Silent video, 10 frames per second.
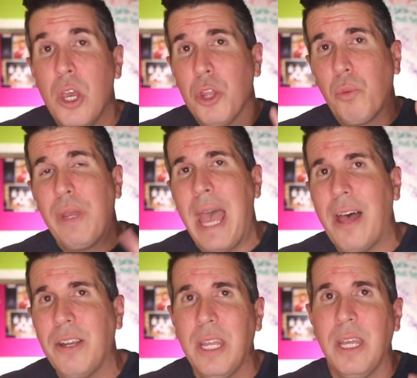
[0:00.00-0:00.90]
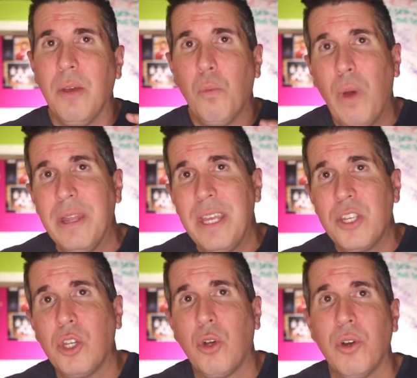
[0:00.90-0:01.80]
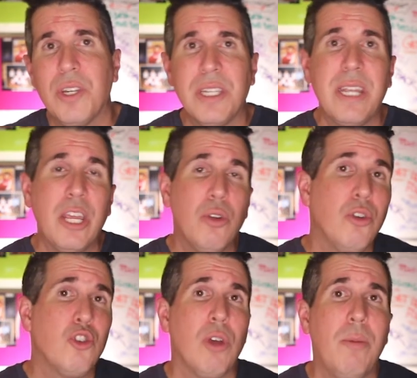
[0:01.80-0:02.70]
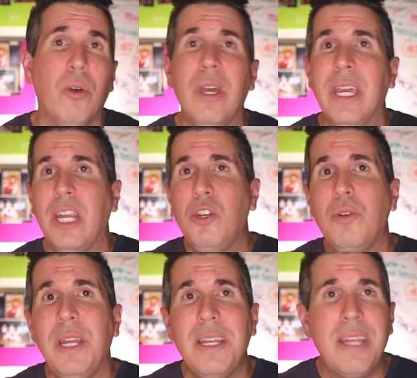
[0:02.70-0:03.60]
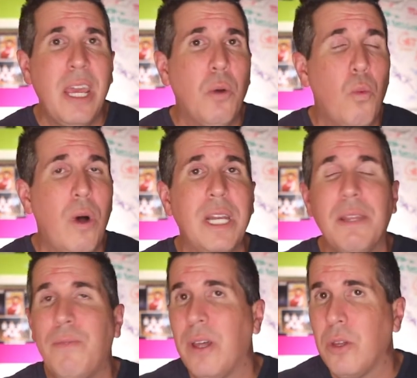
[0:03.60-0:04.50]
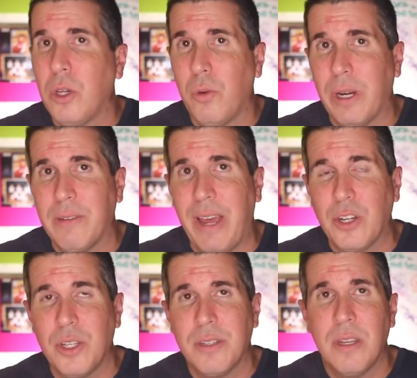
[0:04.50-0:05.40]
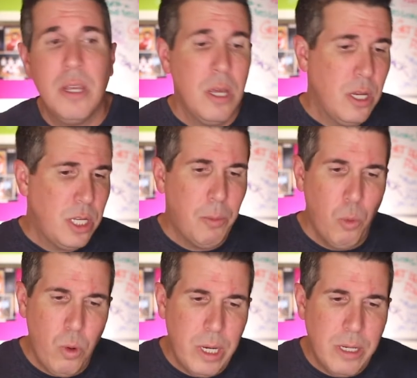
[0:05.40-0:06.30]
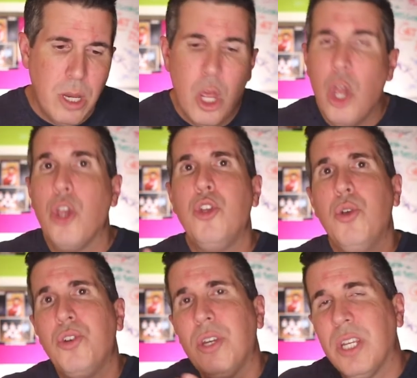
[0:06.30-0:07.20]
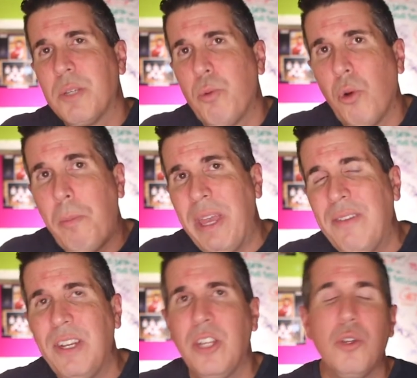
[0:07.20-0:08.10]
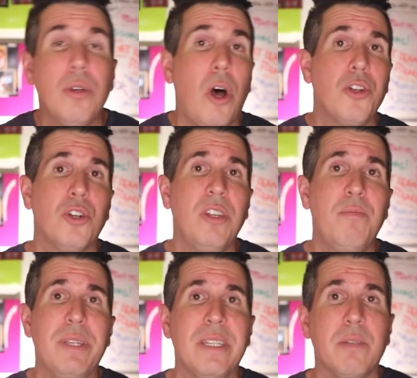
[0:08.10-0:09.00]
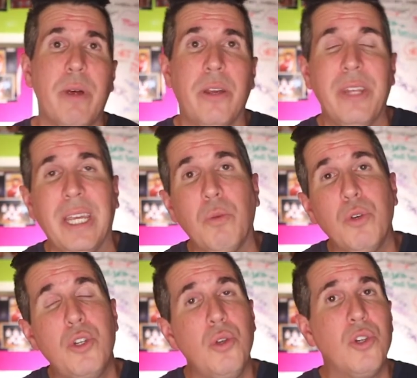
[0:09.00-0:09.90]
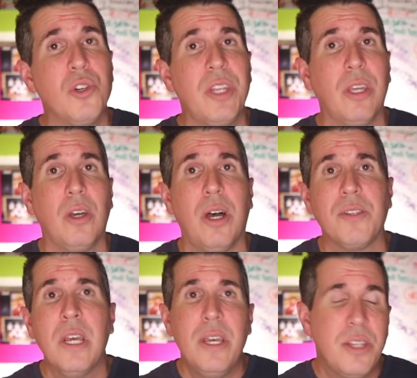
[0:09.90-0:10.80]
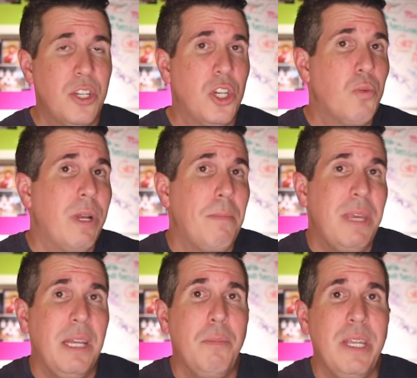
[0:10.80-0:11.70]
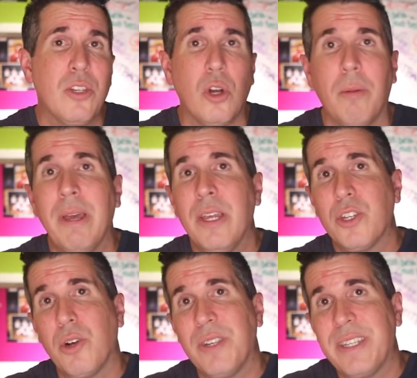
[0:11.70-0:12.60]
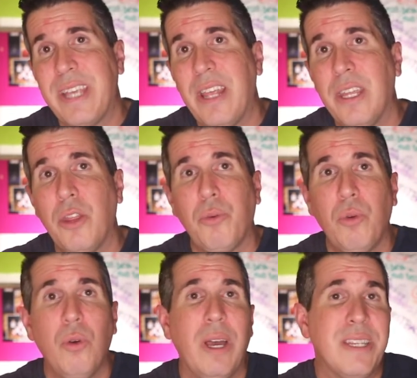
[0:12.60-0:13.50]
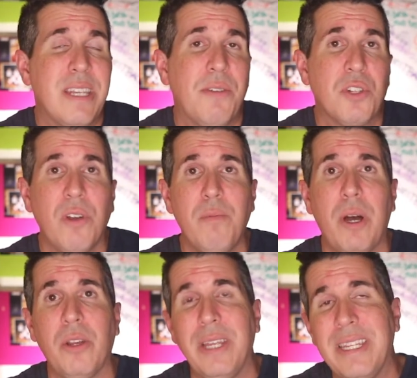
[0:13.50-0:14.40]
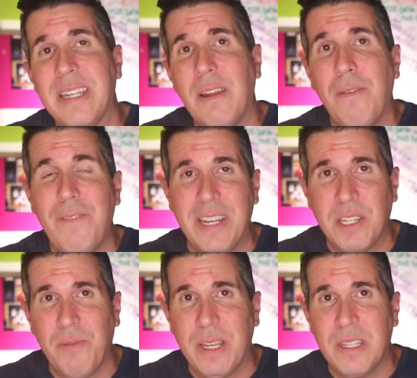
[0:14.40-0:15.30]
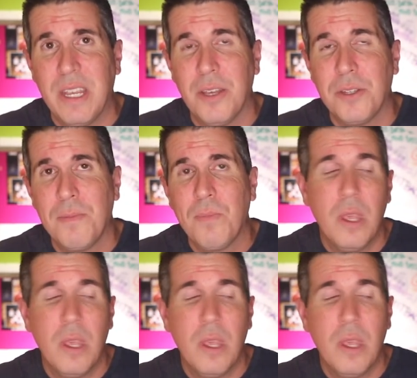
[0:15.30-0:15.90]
The reality when this occurs is that you're in trouble and you need to take one of the following corrective actions. Number one, you should explore pivoting to an alternative business model that can reduce your selling costs, such as when a B2B startup starts selling through a self-serve model instead of face-to-face sales.